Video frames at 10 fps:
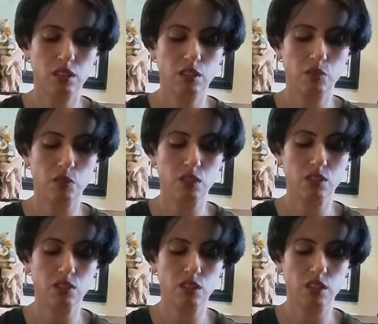
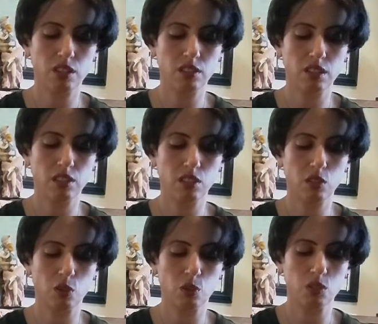inwards, right? And they
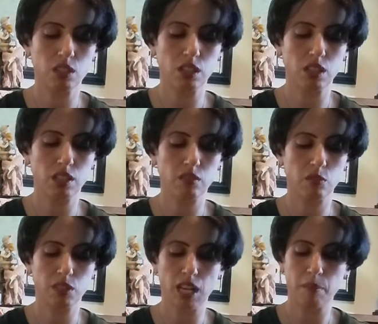close the leg.
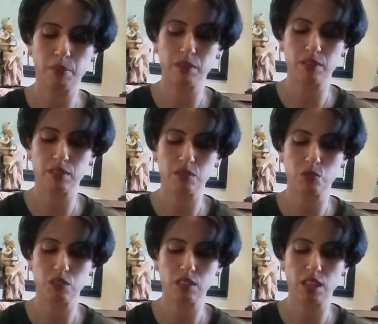What happens? You
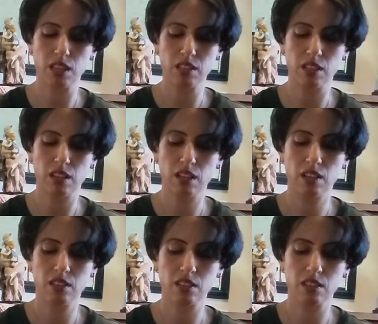see that?
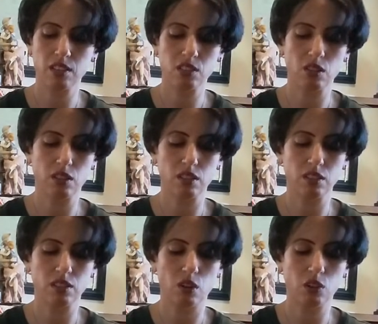It's in the
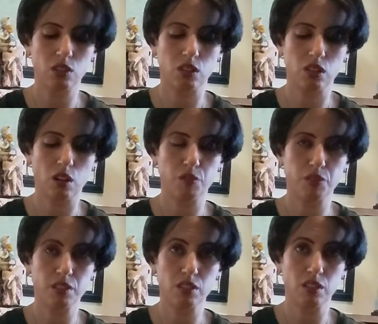socket. Now it got off
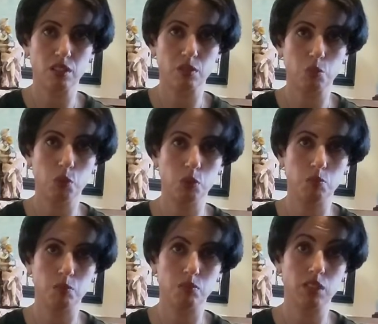the socket. Boom.
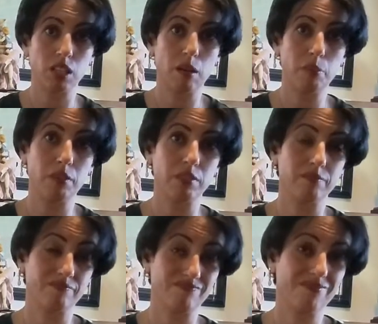What happened?
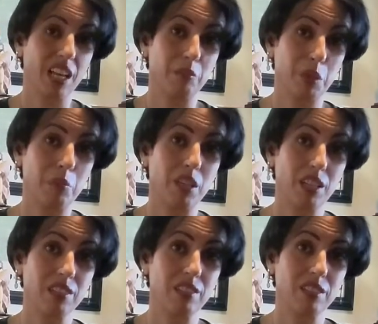That baby
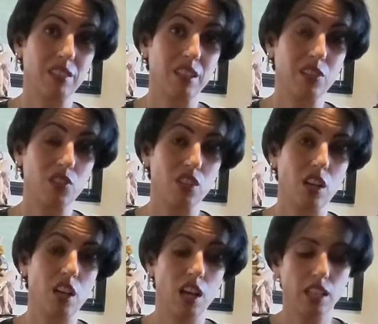has a CDH.
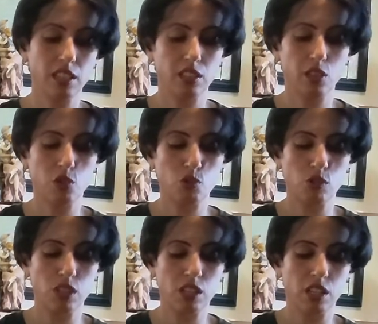And then they
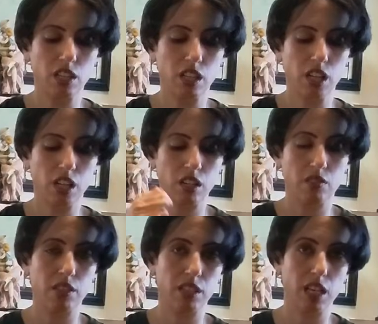usually hear a click
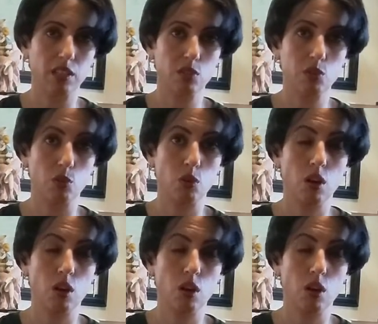at that. So